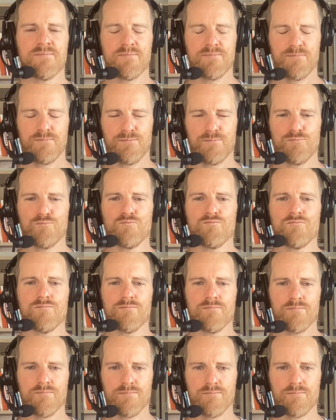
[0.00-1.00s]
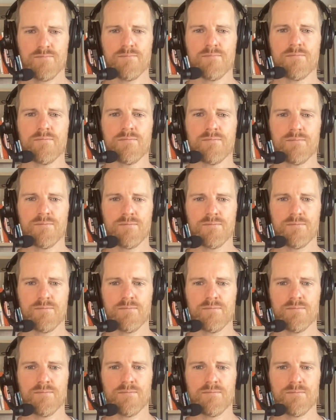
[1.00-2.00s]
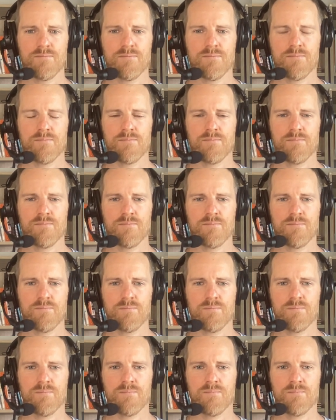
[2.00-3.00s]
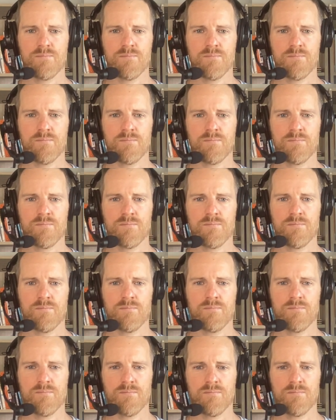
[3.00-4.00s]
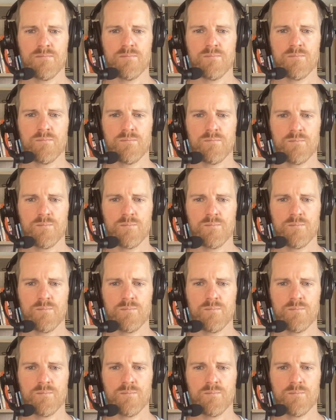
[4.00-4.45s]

[no speech]